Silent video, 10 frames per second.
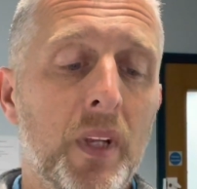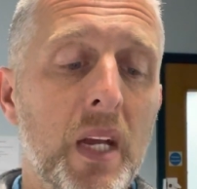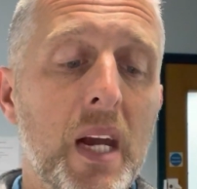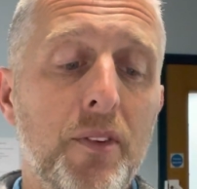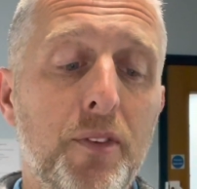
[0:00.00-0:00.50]

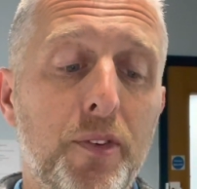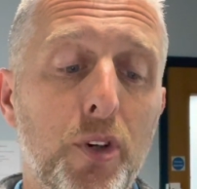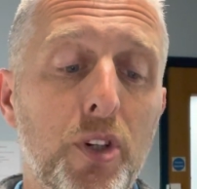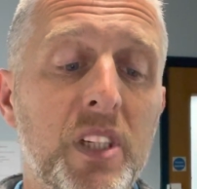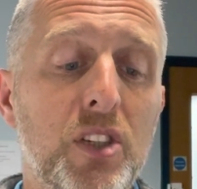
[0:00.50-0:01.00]
He had
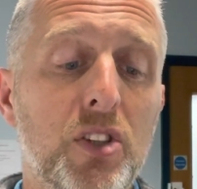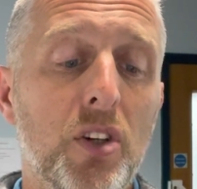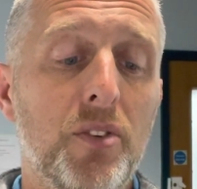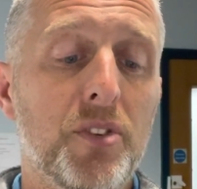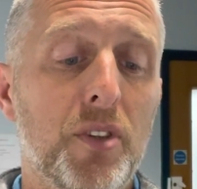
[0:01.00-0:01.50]
30
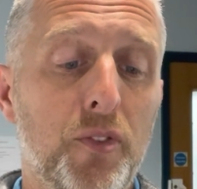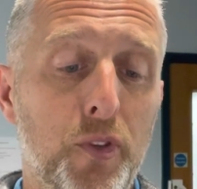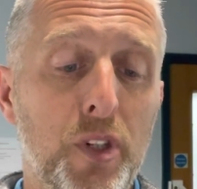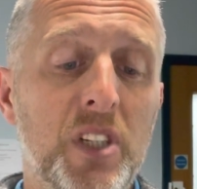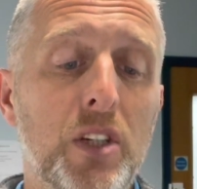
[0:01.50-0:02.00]
sons and
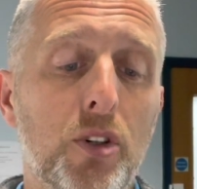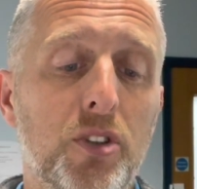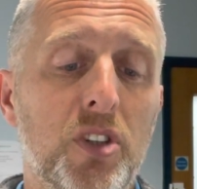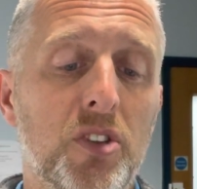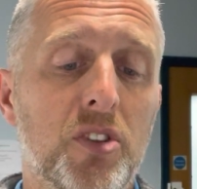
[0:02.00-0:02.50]
30
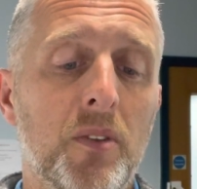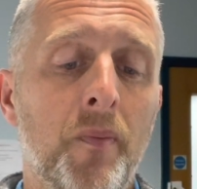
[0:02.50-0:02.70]
daughters.